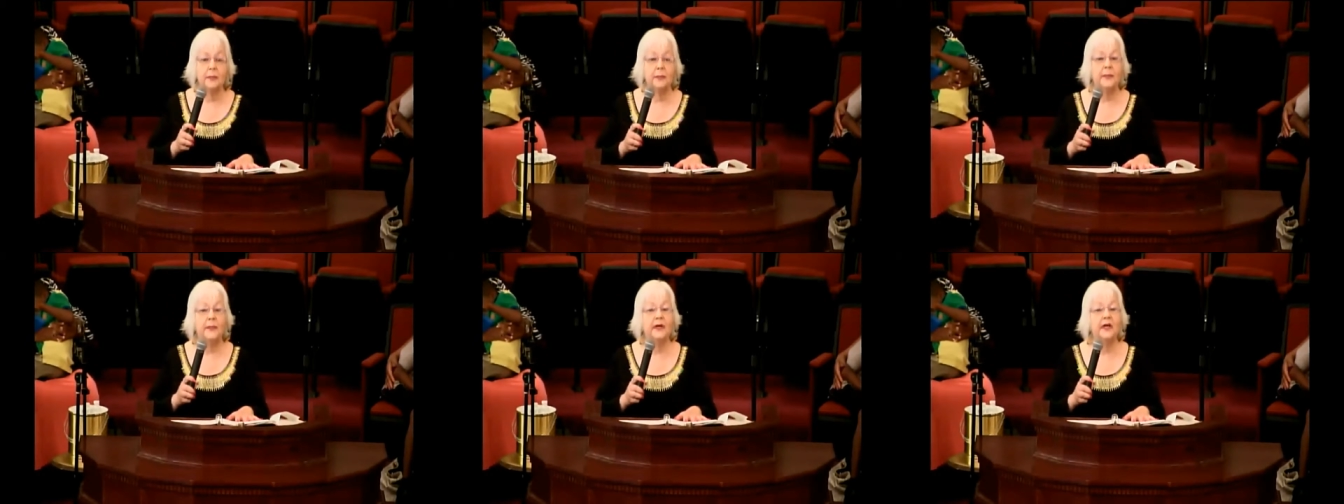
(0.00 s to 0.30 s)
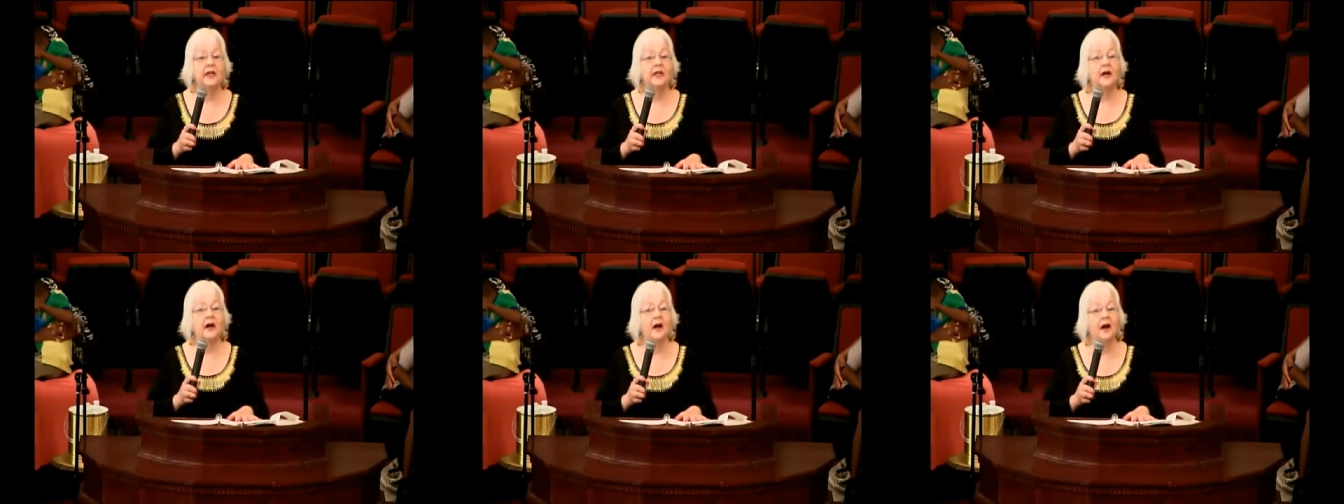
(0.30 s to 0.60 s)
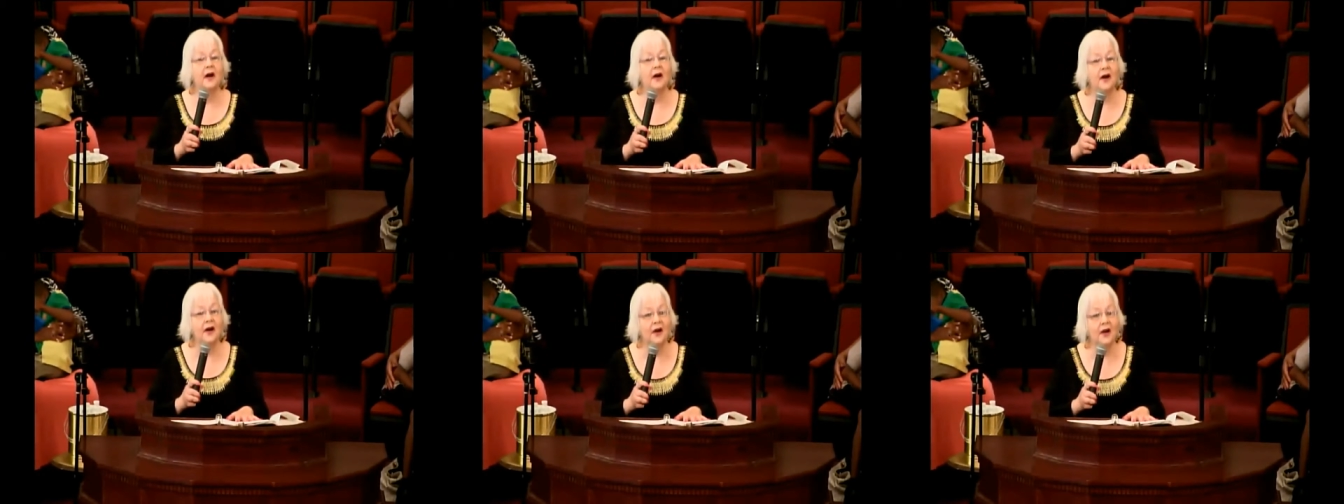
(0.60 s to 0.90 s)
But
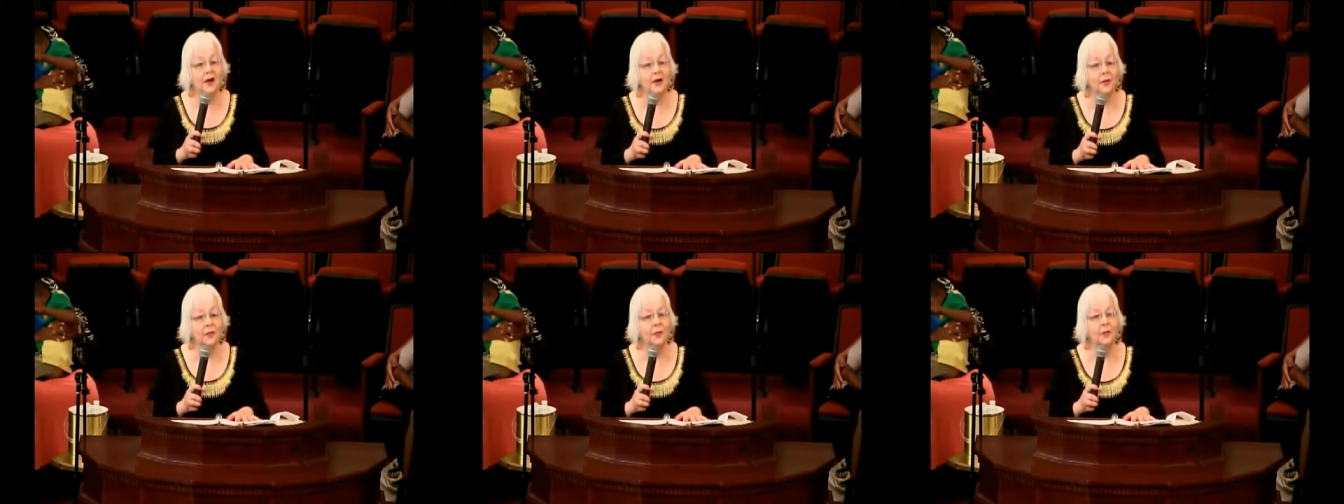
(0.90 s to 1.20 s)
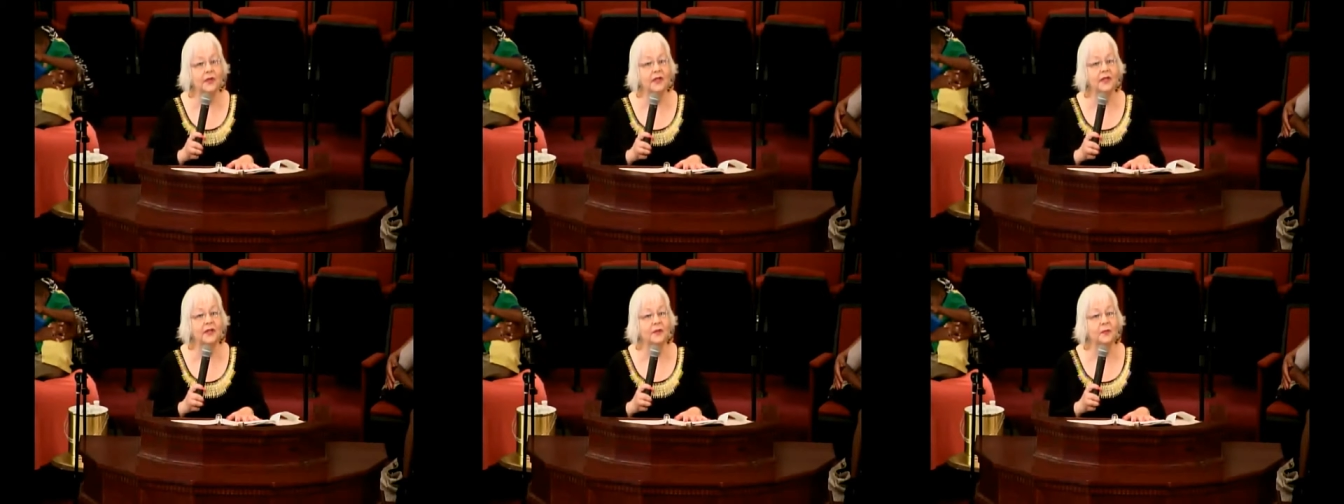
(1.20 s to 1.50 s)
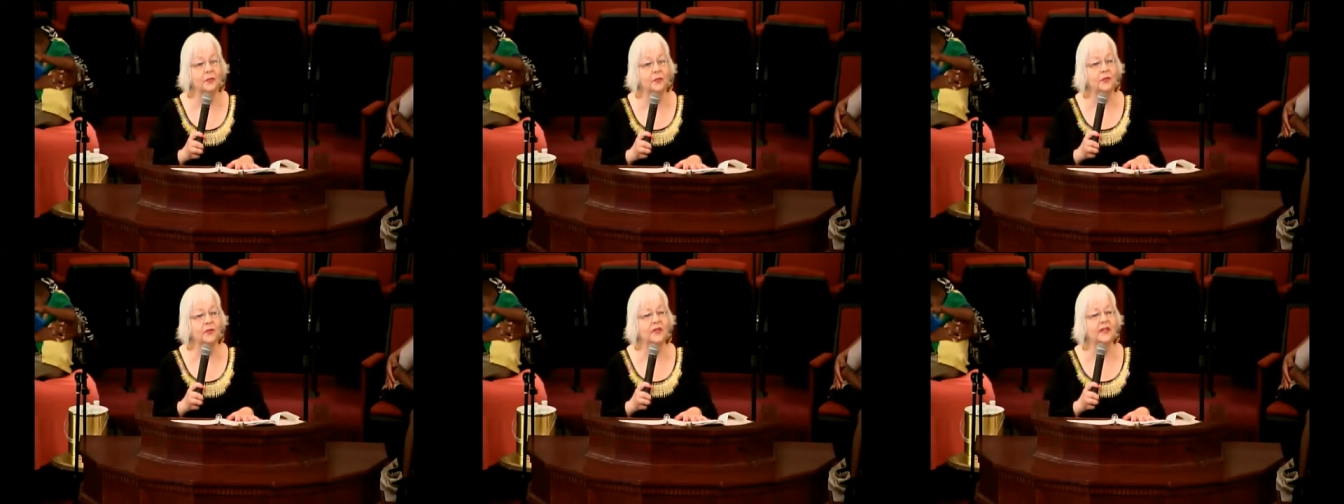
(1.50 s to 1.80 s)
are we
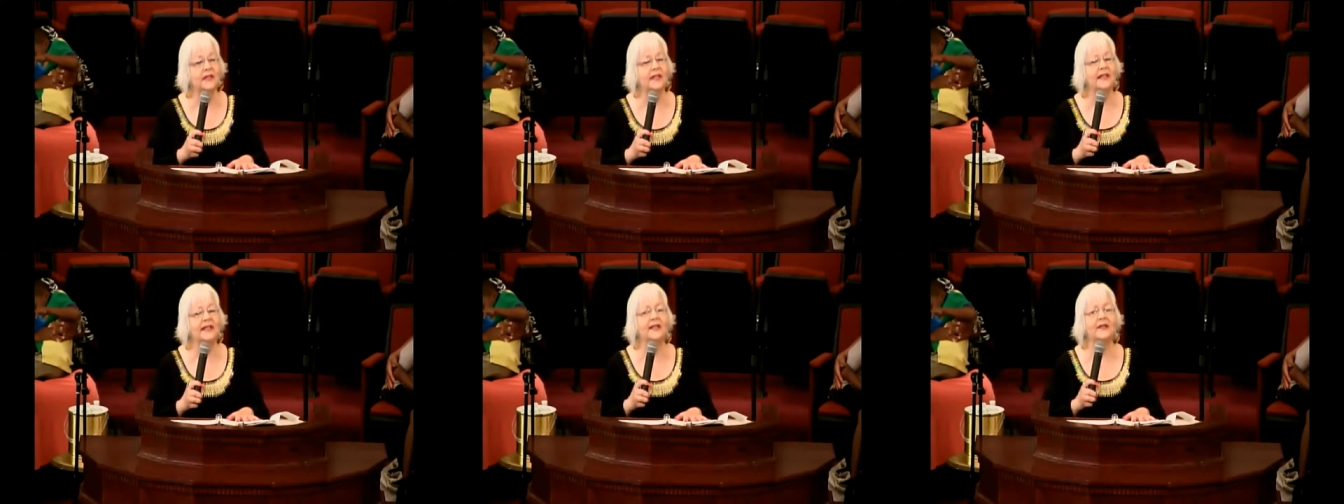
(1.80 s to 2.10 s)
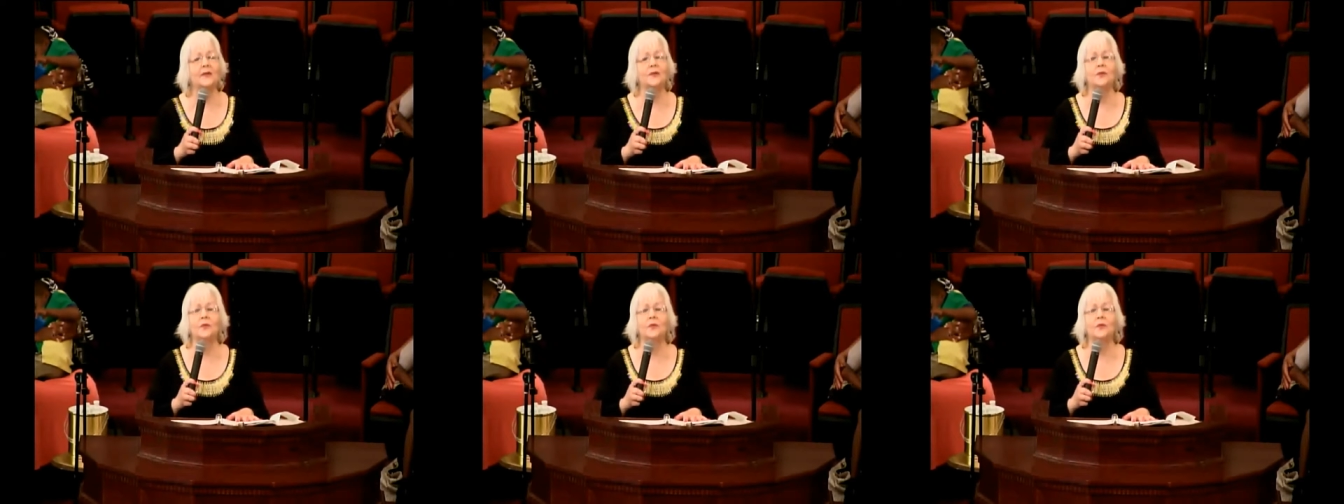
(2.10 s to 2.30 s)
really